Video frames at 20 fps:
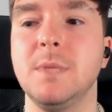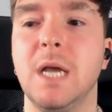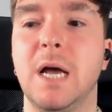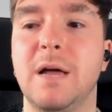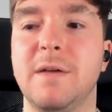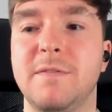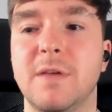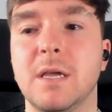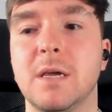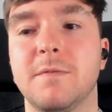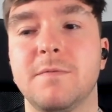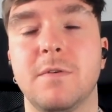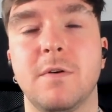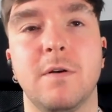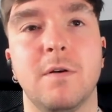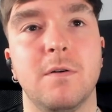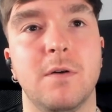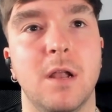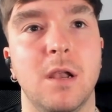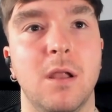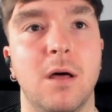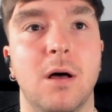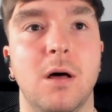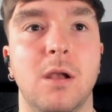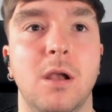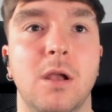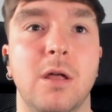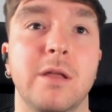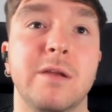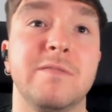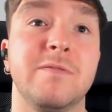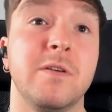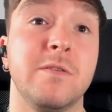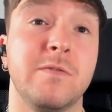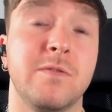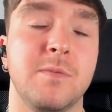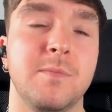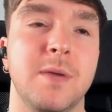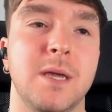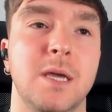I think for a lot a lot of it
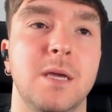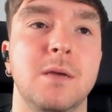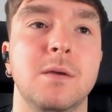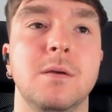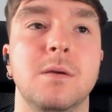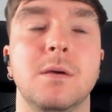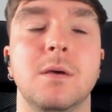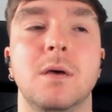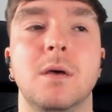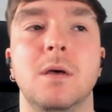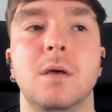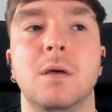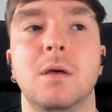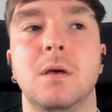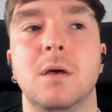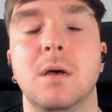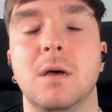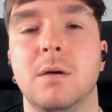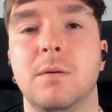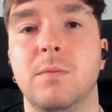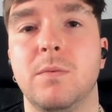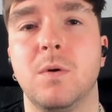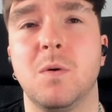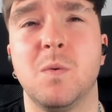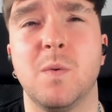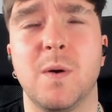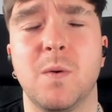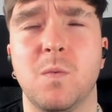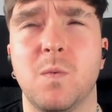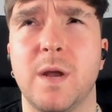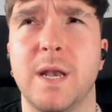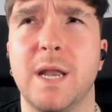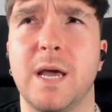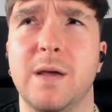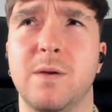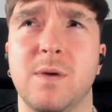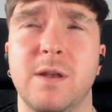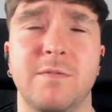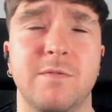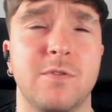for me um, when I
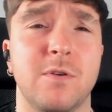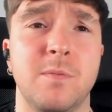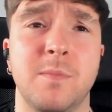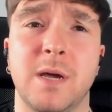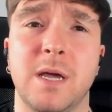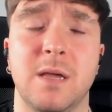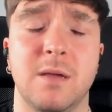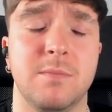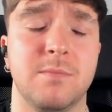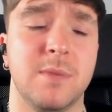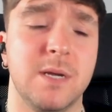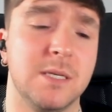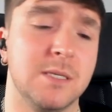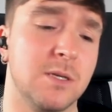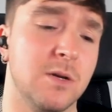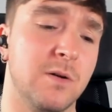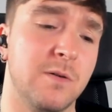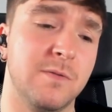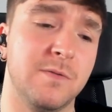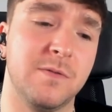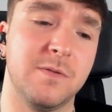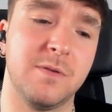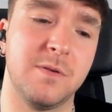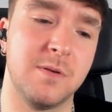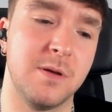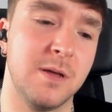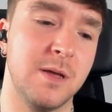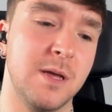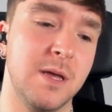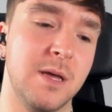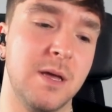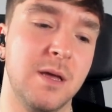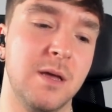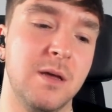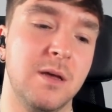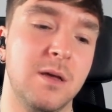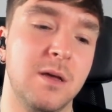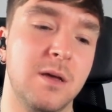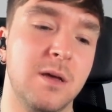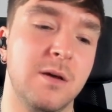went through my my sort of
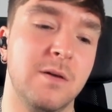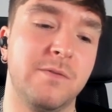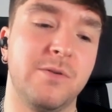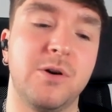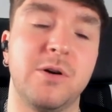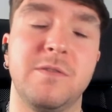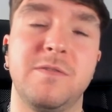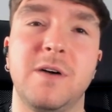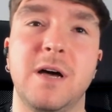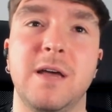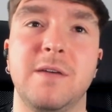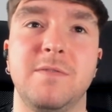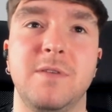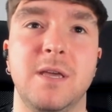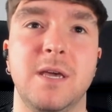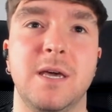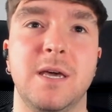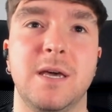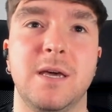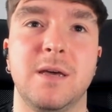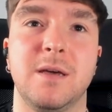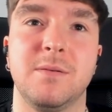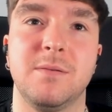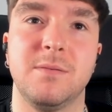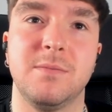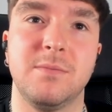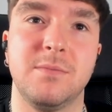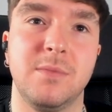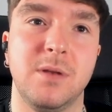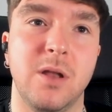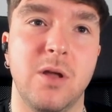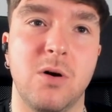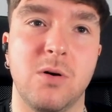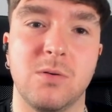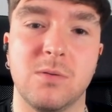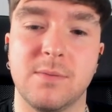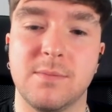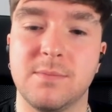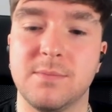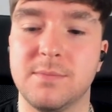four or five year
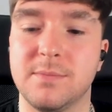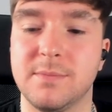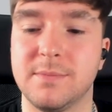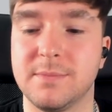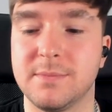long